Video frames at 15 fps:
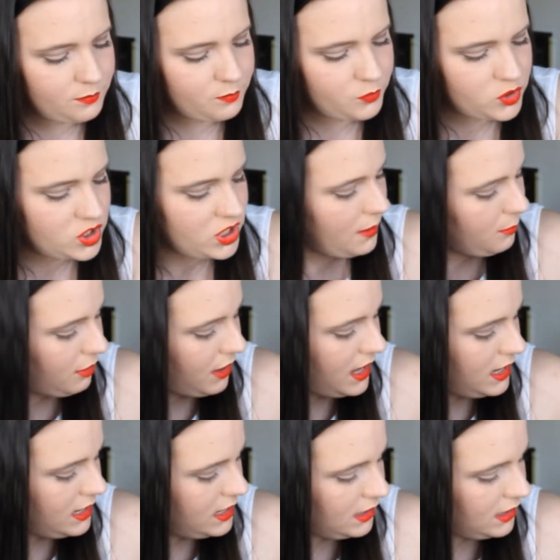
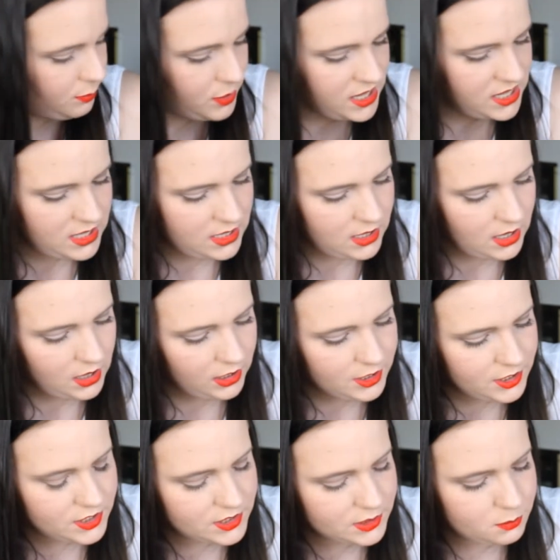champagne pinky
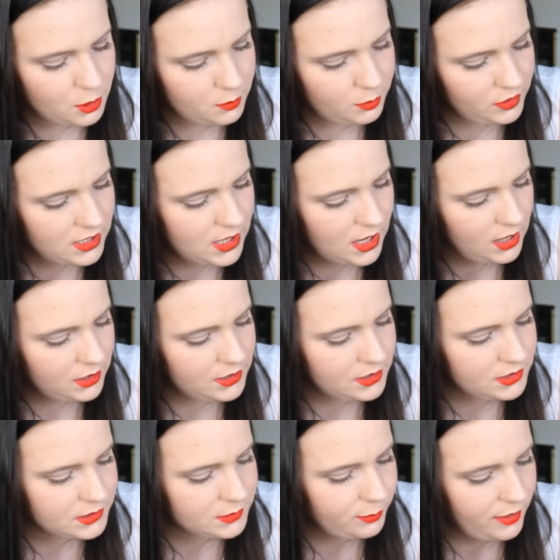colors, purpley
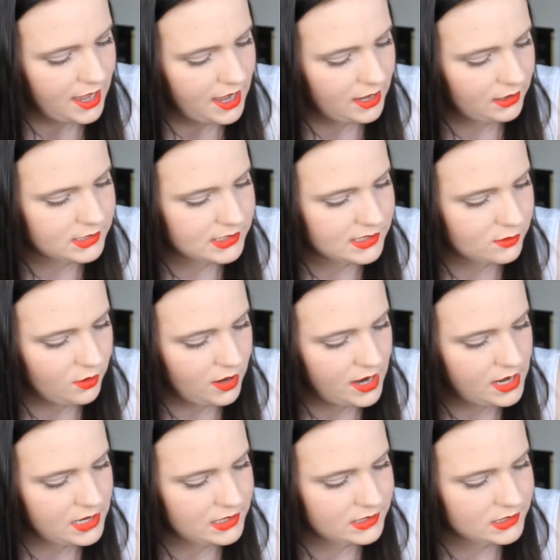colors, blacks,
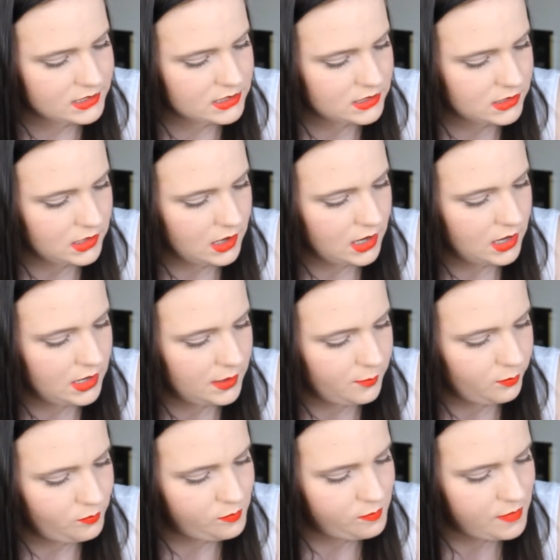grays,
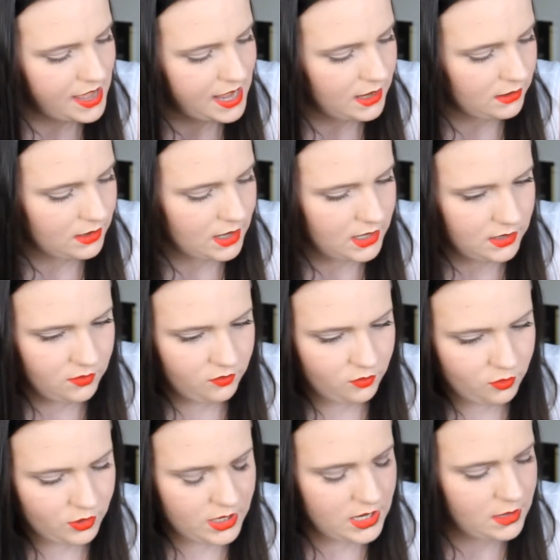matte kind of
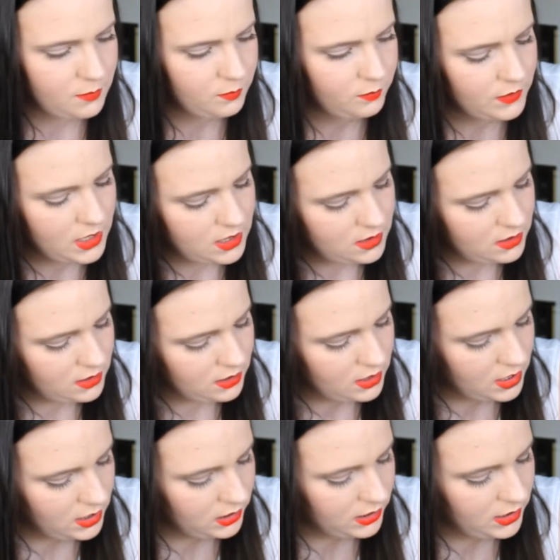cream
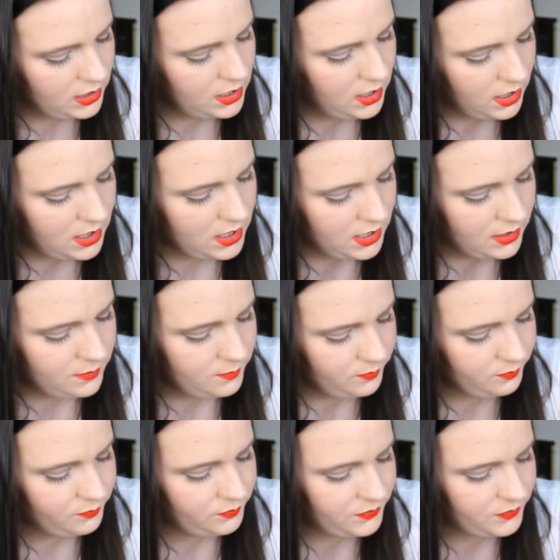color, and